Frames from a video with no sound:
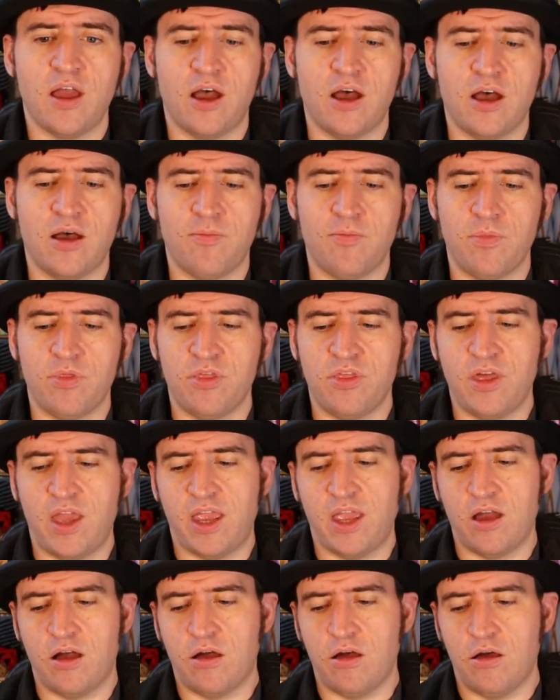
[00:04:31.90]

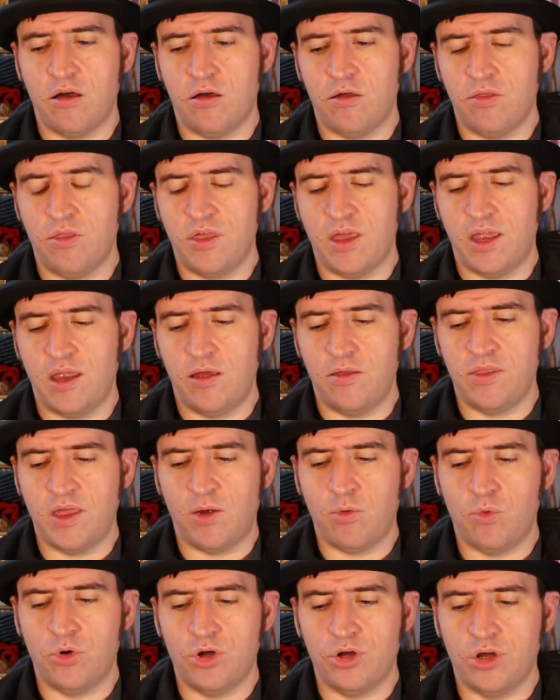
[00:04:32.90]

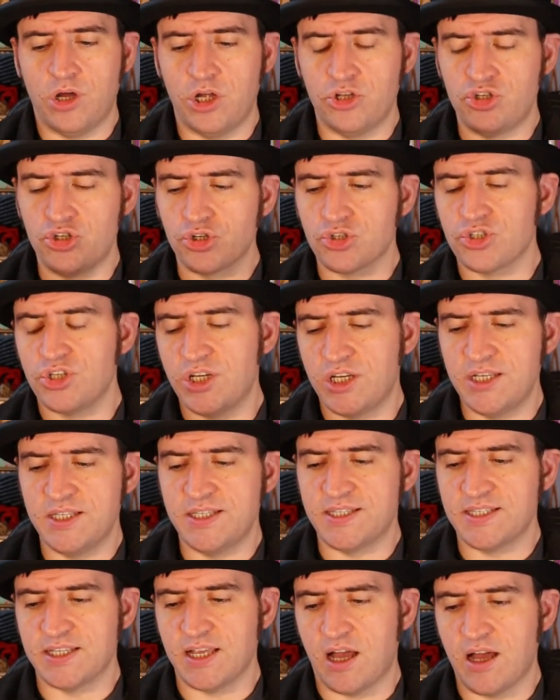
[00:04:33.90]
they were adjusted
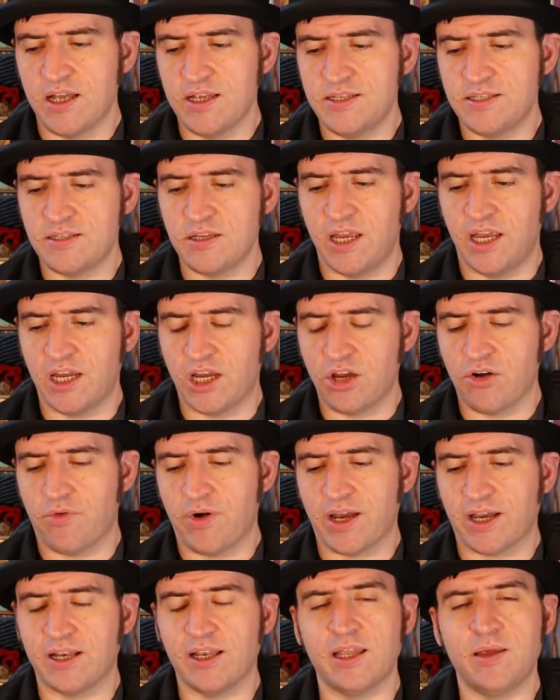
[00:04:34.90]
in size
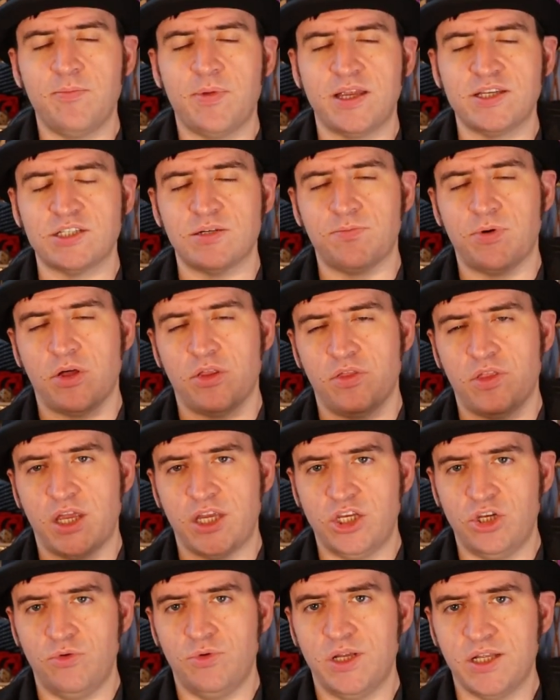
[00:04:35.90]
incorrectly based upon
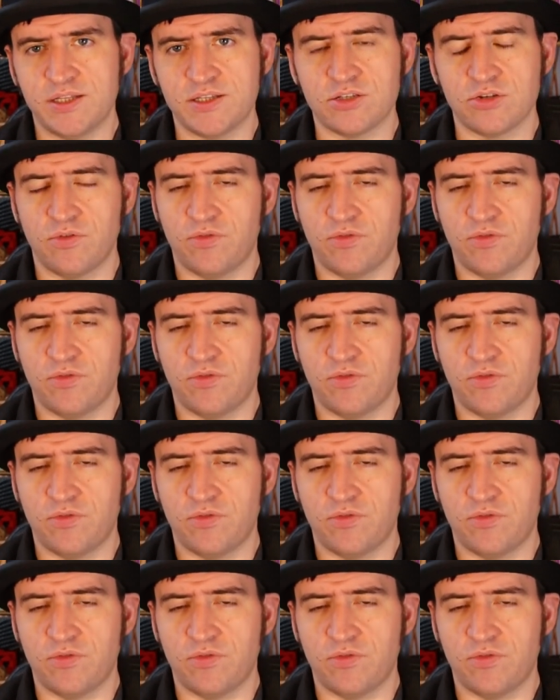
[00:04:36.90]
their units.